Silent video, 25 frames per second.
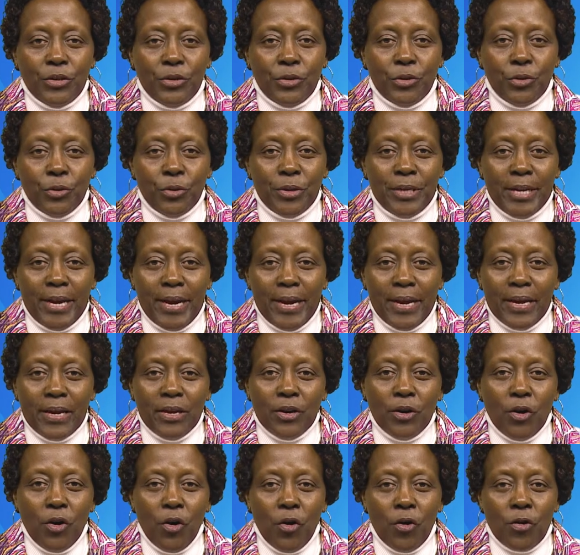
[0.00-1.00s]

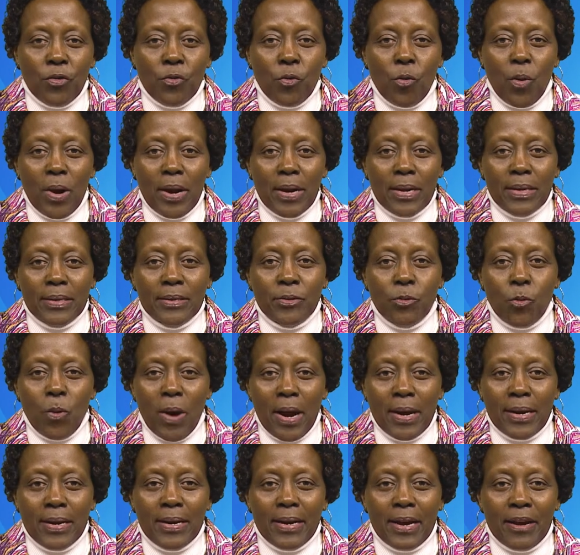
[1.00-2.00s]
Today, on World
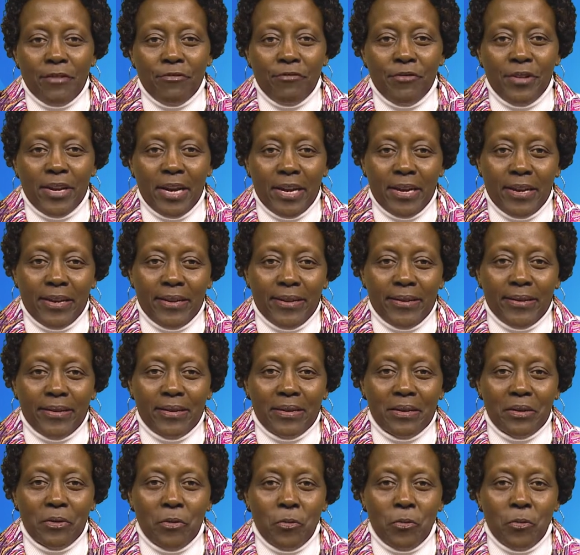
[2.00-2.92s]
Wildlife Day,